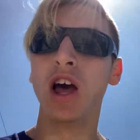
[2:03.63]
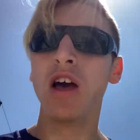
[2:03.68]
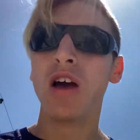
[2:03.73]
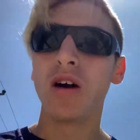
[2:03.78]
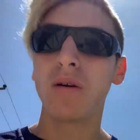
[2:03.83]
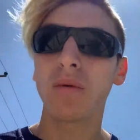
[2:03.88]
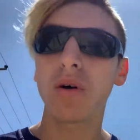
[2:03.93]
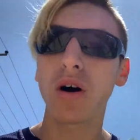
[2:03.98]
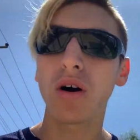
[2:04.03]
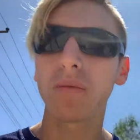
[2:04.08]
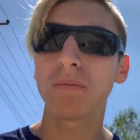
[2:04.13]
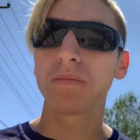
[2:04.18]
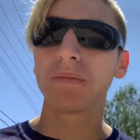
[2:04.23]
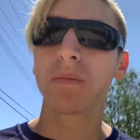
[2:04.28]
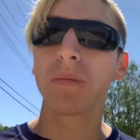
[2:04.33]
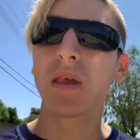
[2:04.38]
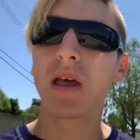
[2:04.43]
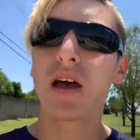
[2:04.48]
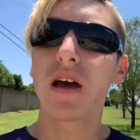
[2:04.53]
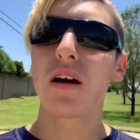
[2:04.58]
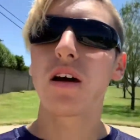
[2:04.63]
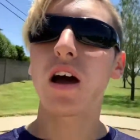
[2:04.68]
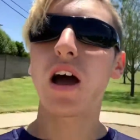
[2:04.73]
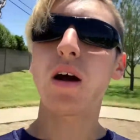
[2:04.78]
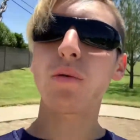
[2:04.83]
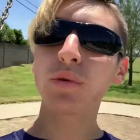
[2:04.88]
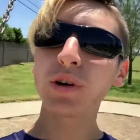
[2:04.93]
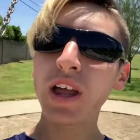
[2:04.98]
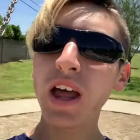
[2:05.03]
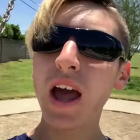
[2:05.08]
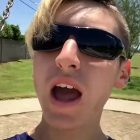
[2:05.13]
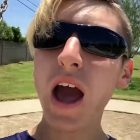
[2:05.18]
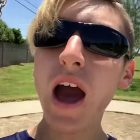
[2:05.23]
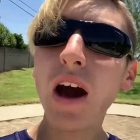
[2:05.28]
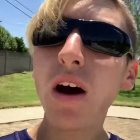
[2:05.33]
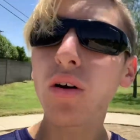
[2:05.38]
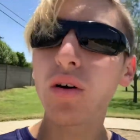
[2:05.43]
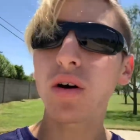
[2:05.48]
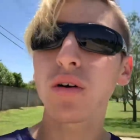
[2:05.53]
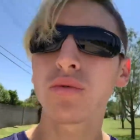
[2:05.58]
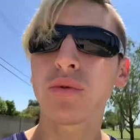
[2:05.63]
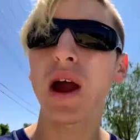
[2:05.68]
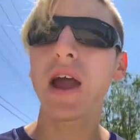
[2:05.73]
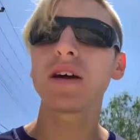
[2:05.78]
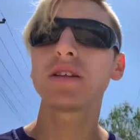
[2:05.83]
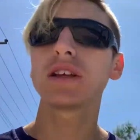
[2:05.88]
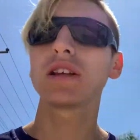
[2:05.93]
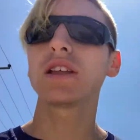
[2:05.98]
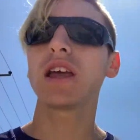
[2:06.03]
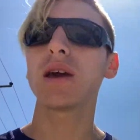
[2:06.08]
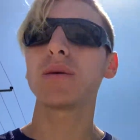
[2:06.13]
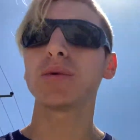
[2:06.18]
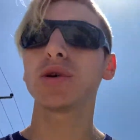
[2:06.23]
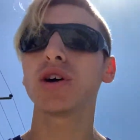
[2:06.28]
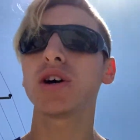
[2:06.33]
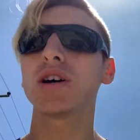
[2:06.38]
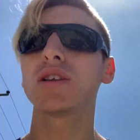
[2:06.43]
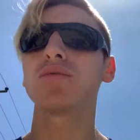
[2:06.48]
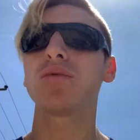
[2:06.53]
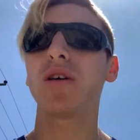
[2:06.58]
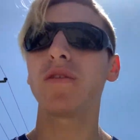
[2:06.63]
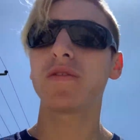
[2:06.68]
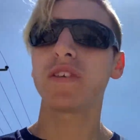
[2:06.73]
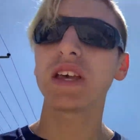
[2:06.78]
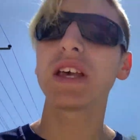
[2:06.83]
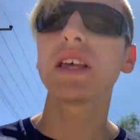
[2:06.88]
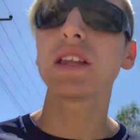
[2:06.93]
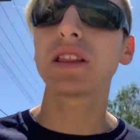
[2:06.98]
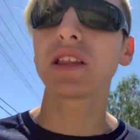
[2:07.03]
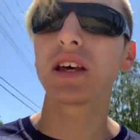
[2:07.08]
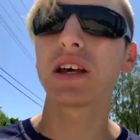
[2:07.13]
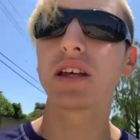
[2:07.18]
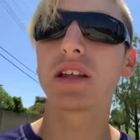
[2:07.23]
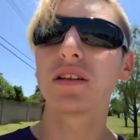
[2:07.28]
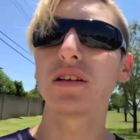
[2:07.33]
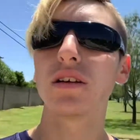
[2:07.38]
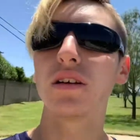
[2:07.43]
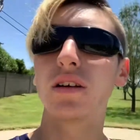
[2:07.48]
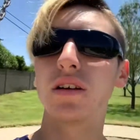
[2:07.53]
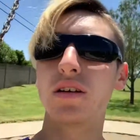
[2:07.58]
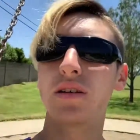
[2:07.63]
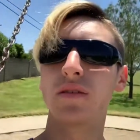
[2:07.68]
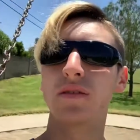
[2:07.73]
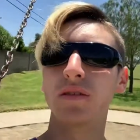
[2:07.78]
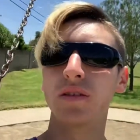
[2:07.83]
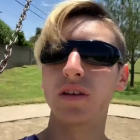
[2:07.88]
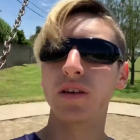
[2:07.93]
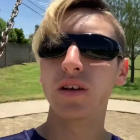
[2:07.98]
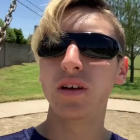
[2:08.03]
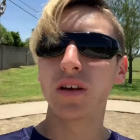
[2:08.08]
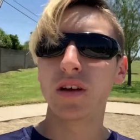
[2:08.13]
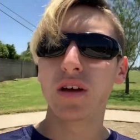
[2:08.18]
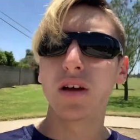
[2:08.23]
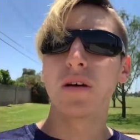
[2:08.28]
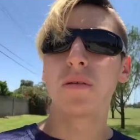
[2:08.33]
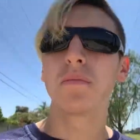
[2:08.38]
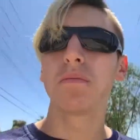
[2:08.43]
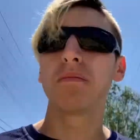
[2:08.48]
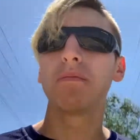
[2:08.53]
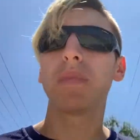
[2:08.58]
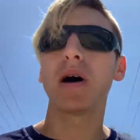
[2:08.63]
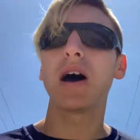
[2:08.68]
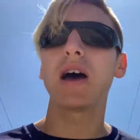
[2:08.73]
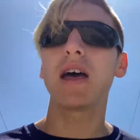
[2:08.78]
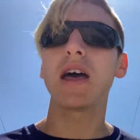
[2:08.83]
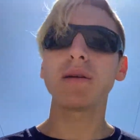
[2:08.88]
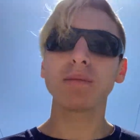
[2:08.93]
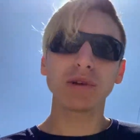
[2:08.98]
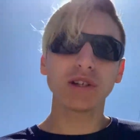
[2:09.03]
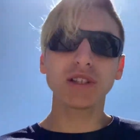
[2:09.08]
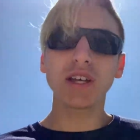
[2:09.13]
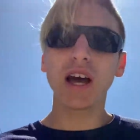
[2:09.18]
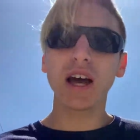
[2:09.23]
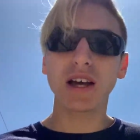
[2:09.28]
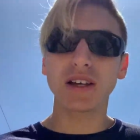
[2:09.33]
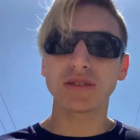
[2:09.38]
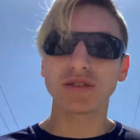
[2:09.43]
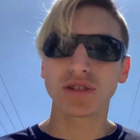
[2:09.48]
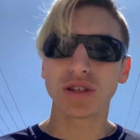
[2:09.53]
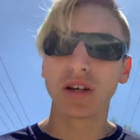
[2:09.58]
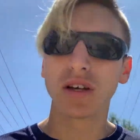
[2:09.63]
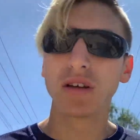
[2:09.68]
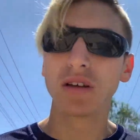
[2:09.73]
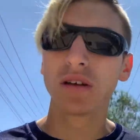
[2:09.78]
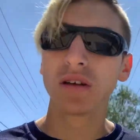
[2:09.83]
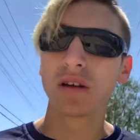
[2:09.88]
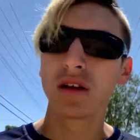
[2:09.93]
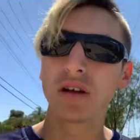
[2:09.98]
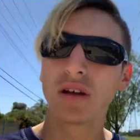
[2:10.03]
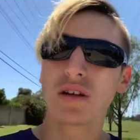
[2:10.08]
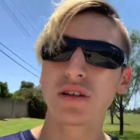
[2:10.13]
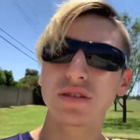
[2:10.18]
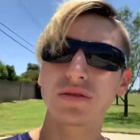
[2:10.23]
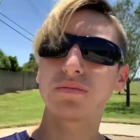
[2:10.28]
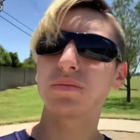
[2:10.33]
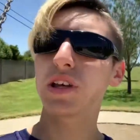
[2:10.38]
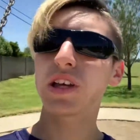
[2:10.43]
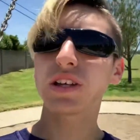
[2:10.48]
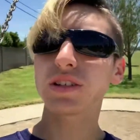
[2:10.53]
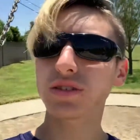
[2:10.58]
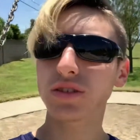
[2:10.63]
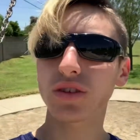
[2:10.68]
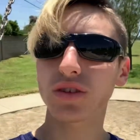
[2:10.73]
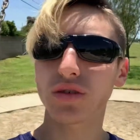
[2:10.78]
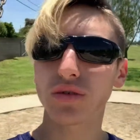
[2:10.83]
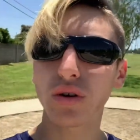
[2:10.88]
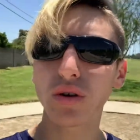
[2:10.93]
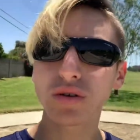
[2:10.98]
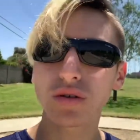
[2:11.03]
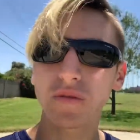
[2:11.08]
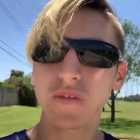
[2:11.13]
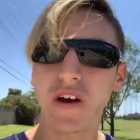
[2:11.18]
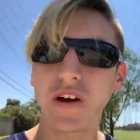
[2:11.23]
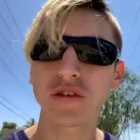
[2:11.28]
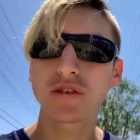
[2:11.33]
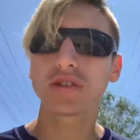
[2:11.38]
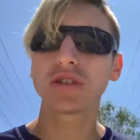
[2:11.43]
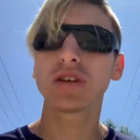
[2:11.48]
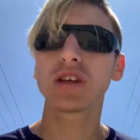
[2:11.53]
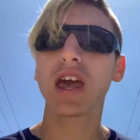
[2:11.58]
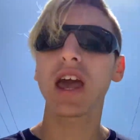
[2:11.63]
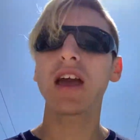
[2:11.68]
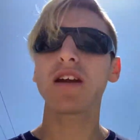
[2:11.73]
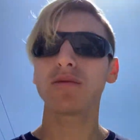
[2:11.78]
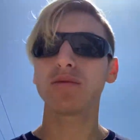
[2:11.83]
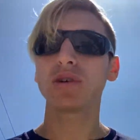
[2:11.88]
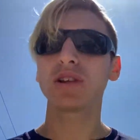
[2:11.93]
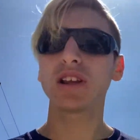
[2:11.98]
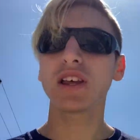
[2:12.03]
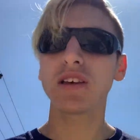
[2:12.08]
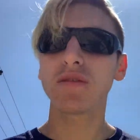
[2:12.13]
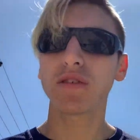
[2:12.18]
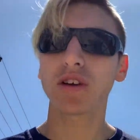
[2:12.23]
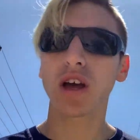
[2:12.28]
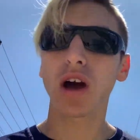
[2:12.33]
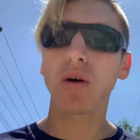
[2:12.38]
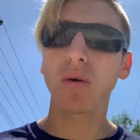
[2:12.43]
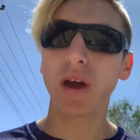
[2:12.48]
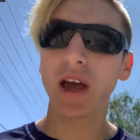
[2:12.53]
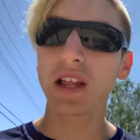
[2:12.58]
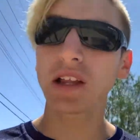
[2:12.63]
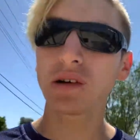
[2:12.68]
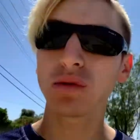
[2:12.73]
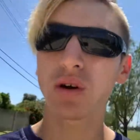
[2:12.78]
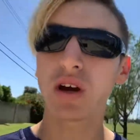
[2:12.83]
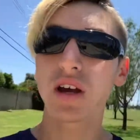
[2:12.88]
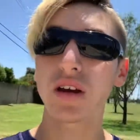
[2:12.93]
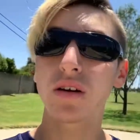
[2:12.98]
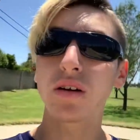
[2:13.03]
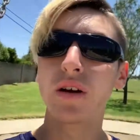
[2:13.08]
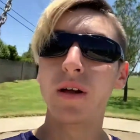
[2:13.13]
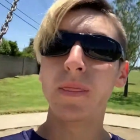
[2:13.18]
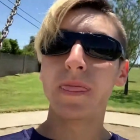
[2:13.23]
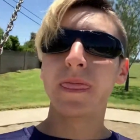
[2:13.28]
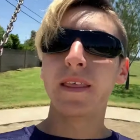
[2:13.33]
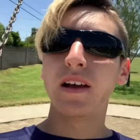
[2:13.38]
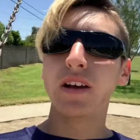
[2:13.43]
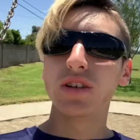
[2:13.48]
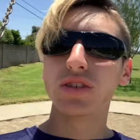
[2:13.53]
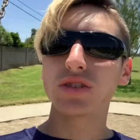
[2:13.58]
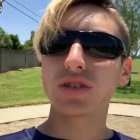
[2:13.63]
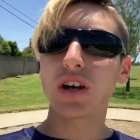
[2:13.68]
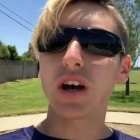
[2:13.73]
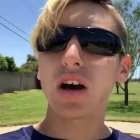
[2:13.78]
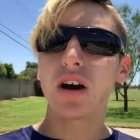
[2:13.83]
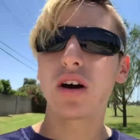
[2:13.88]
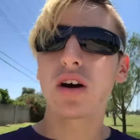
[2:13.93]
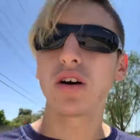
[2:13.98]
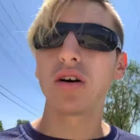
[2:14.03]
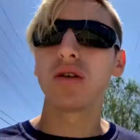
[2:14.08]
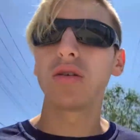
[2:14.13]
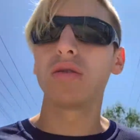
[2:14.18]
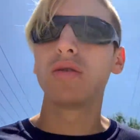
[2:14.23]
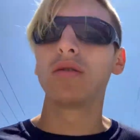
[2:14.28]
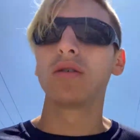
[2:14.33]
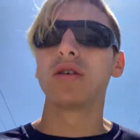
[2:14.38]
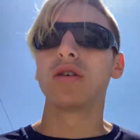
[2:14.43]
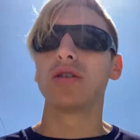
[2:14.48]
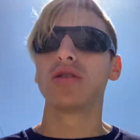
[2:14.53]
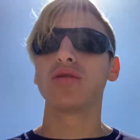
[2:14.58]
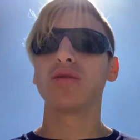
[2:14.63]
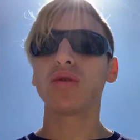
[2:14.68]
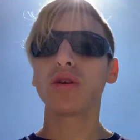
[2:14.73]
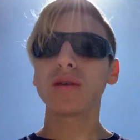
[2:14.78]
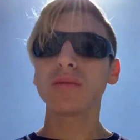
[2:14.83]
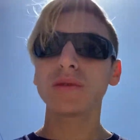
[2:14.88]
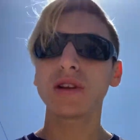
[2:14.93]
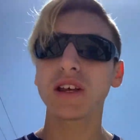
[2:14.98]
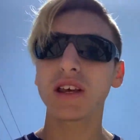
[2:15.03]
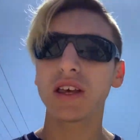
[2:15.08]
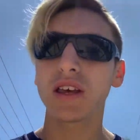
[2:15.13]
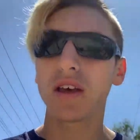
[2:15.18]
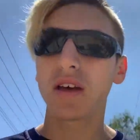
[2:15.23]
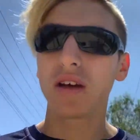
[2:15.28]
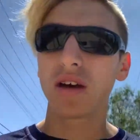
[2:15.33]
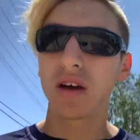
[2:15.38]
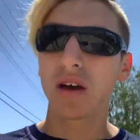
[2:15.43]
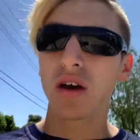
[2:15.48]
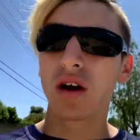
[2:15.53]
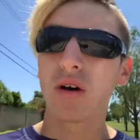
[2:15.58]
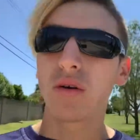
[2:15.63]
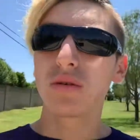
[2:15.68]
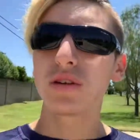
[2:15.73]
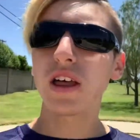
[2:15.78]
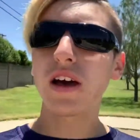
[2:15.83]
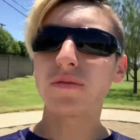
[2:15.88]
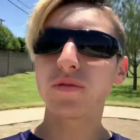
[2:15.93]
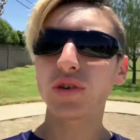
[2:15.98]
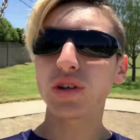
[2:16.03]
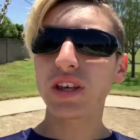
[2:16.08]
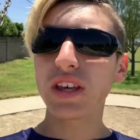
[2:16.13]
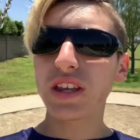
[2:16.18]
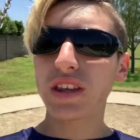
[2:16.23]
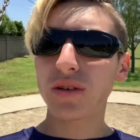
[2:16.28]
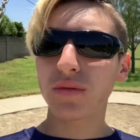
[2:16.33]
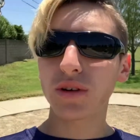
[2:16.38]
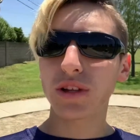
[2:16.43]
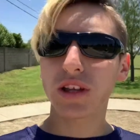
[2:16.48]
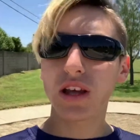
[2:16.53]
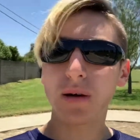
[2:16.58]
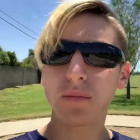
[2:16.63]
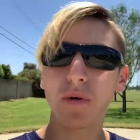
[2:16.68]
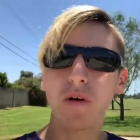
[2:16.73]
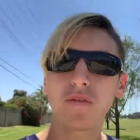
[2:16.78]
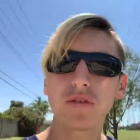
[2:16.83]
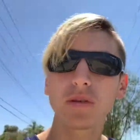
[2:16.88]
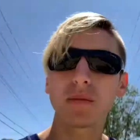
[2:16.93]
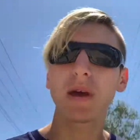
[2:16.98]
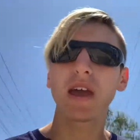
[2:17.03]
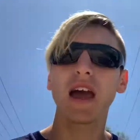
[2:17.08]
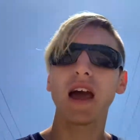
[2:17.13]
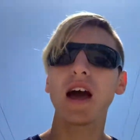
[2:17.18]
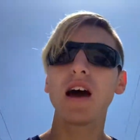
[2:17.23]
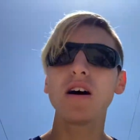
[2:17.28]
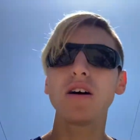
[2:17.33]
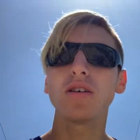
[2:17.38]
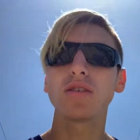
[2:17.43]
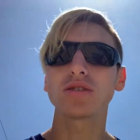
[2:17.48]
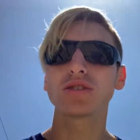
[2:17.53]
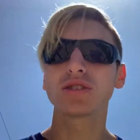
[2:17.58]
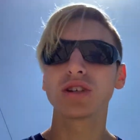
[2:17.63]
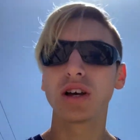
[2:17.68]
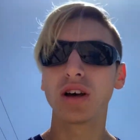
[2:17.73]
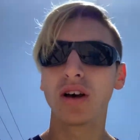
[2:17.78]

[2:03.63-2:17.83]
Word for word: Well, I went out around the neighborhood with Ethan. But, and besides, because of the coronavirus, you can't really even go anywhere. So, normally, whenever Ethan would come over to my house,